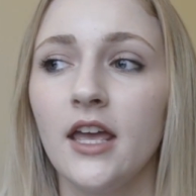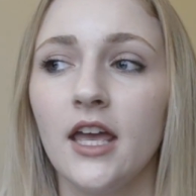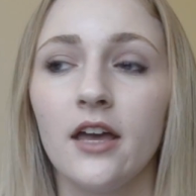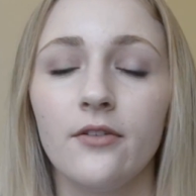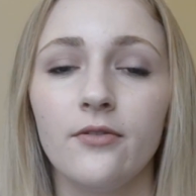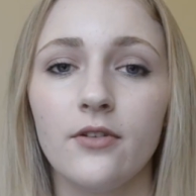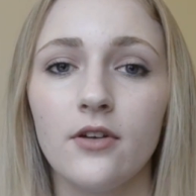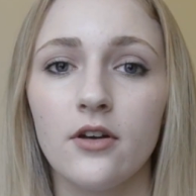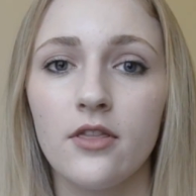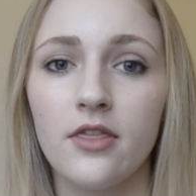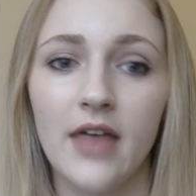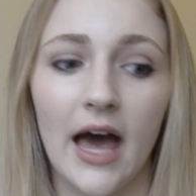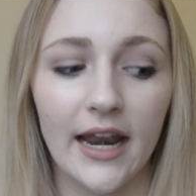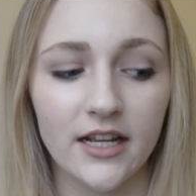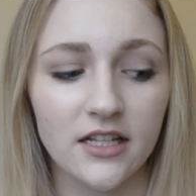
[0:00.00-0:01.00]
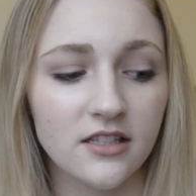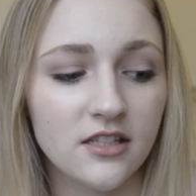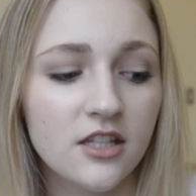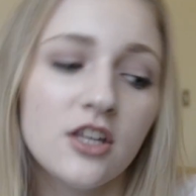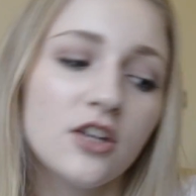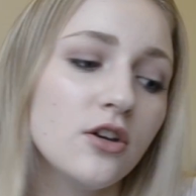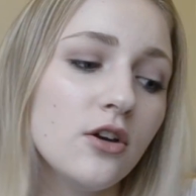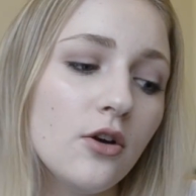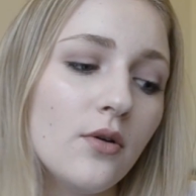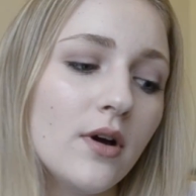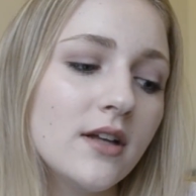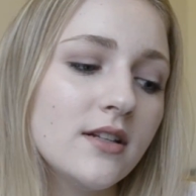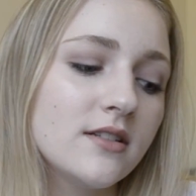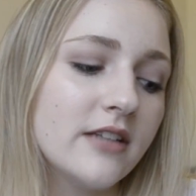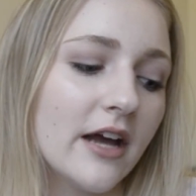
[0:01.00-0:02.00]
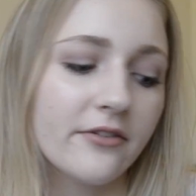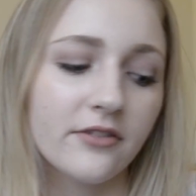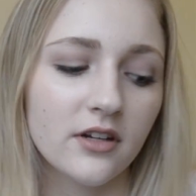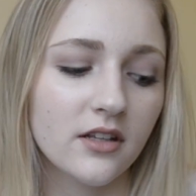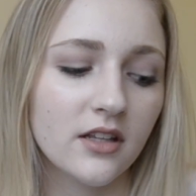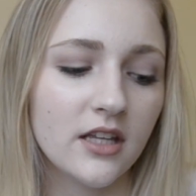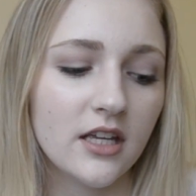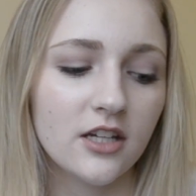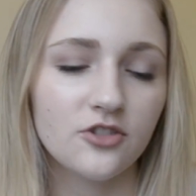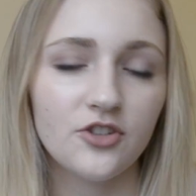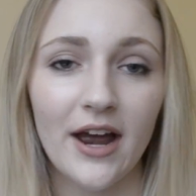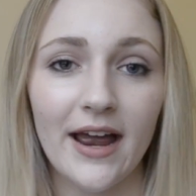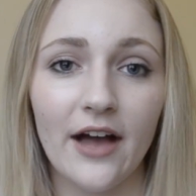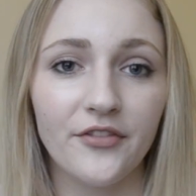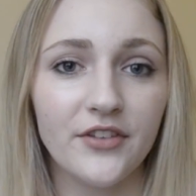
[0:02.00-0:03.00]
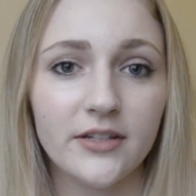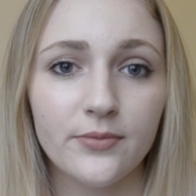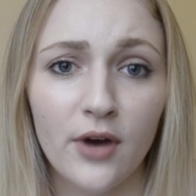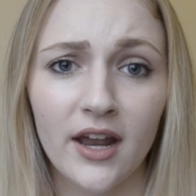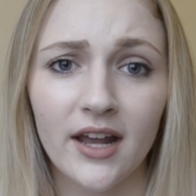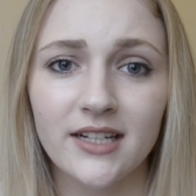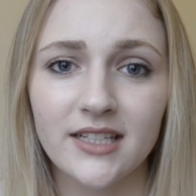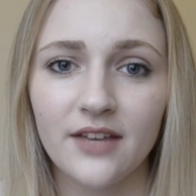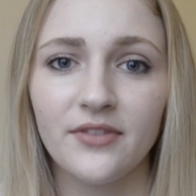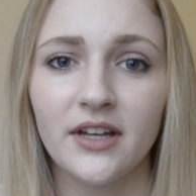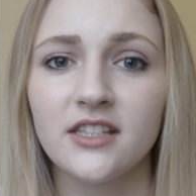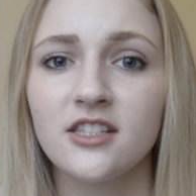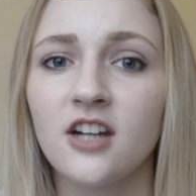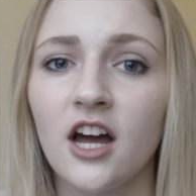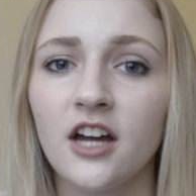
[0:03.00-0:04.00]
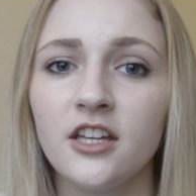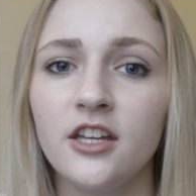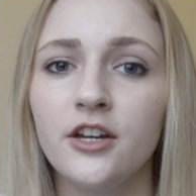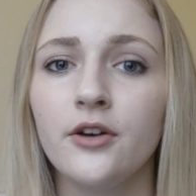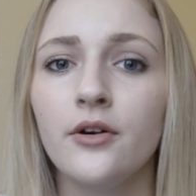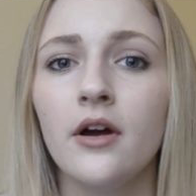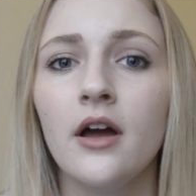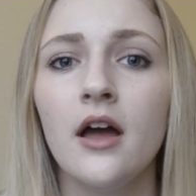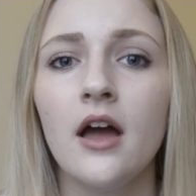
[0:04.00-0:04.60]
If that is you, definitely try out these products. If that's not you,